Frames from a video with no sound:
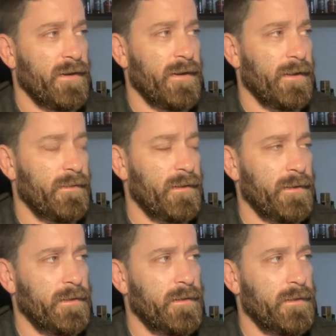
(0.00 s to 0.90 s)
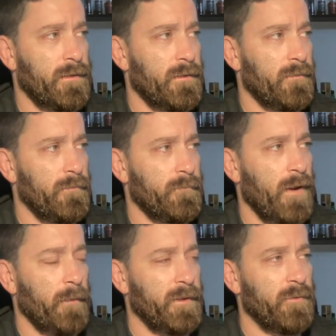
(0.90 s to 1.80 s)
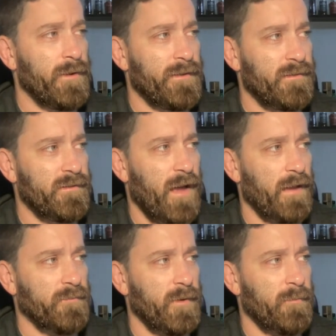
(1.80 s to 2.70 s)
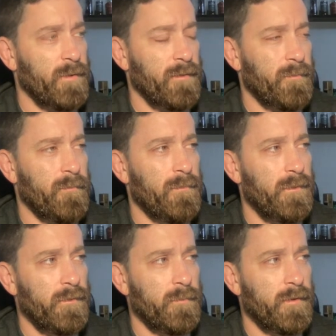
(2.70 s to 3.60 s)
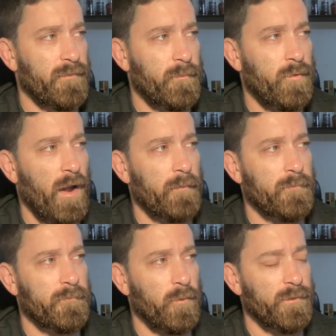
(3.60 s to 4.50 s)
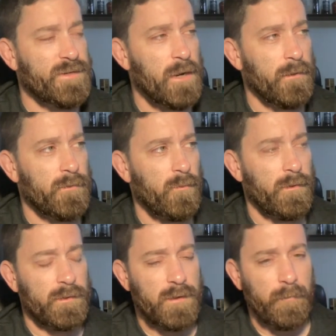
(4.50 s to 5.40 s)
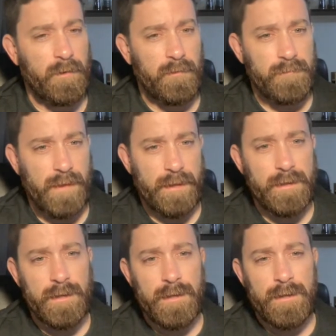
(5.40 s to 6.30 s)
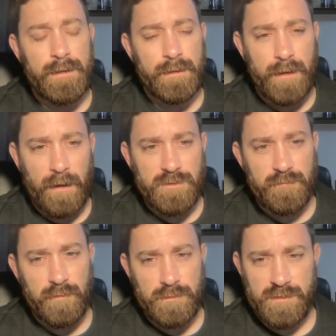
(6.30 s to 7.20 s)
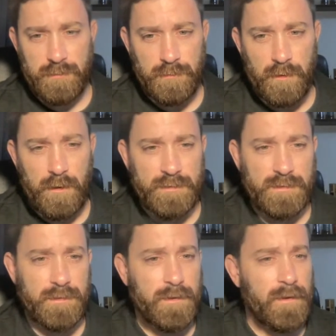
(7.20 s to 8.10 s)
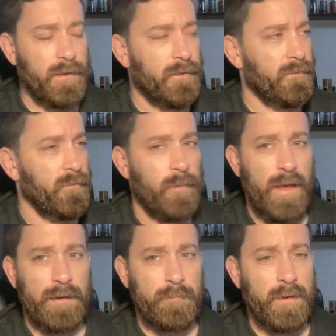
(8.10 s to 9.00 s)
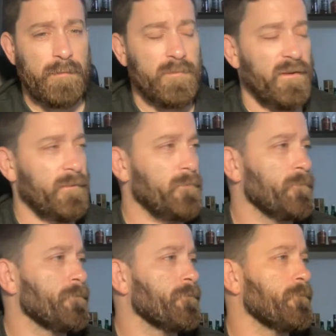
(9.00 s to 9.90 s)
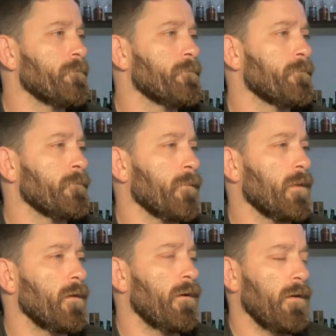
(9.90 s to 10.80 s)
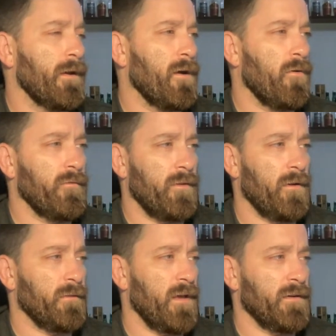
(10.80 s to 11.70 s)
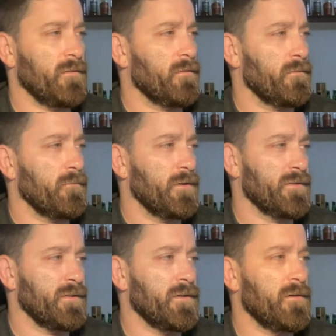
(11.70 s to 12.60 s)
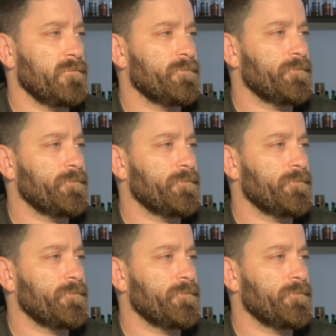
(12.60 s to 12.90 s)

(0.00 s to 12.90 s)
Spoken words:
I think Bobby Green's size might be a little bit of a problem. Of course, Jared Gordon coming off of that controversial loss to Paddy Pimblett, however long that was ago.